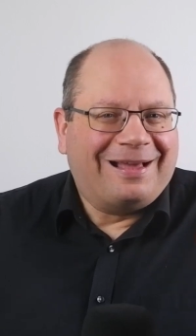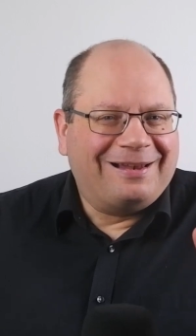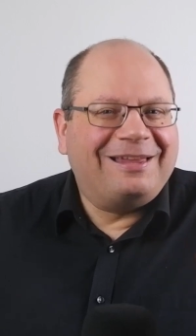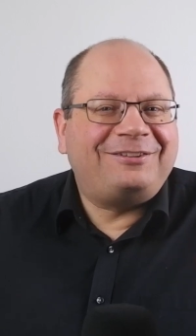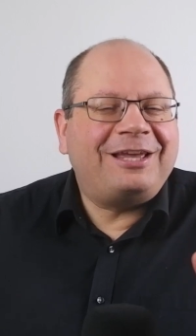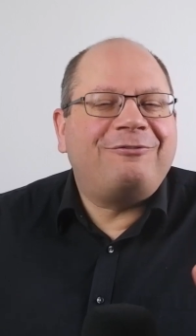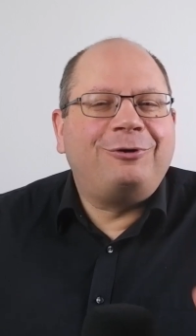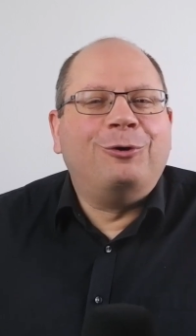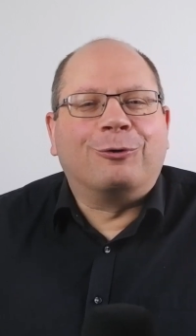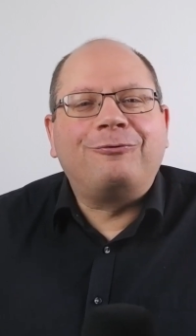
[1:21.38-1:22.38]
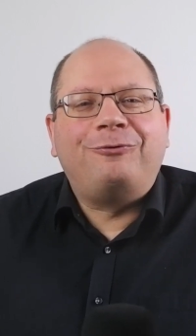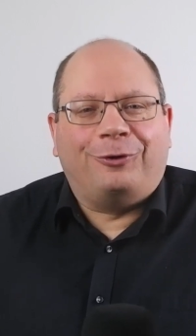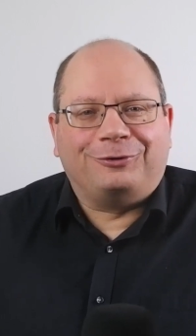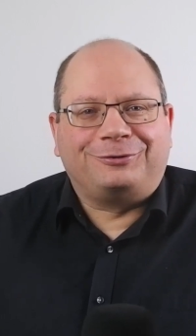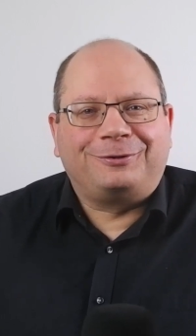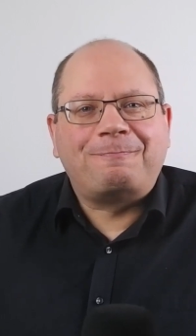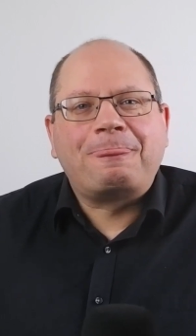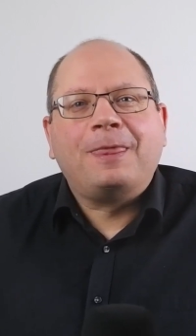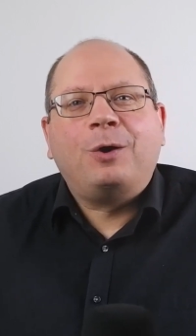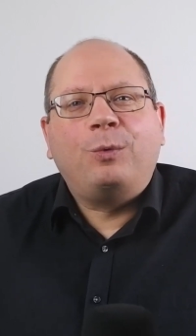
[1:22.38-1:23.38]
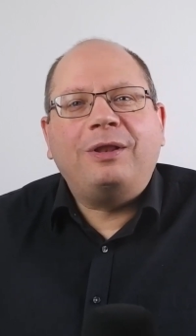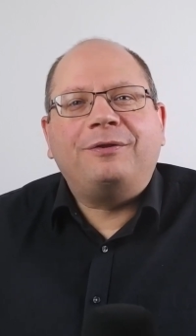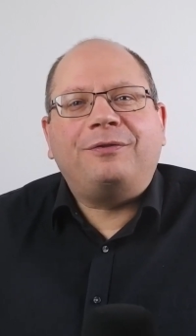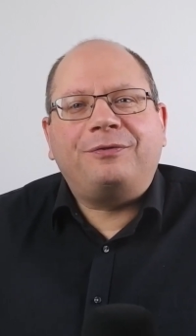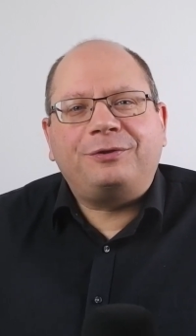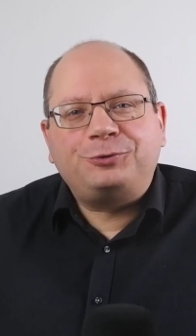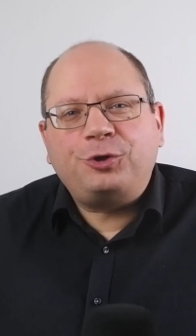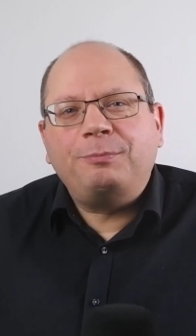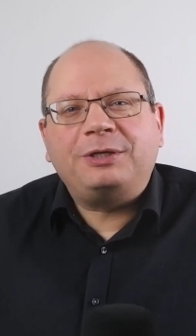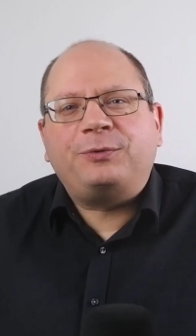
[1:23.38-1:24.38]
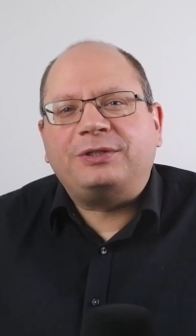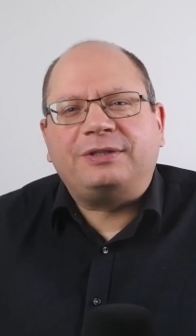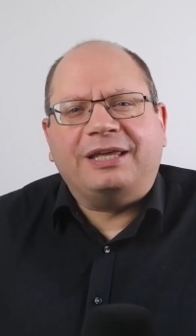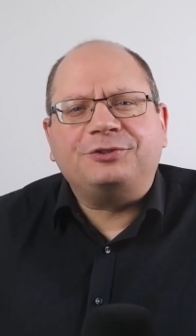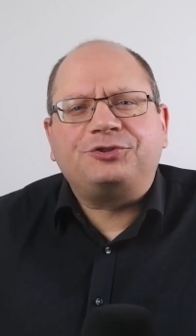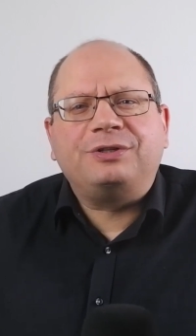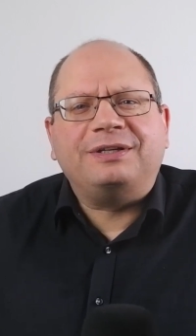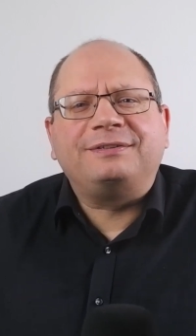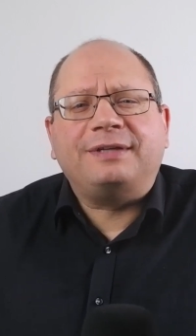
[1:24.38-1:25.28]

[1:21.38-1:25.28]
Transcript: Let's have a look first. Well, the German translation is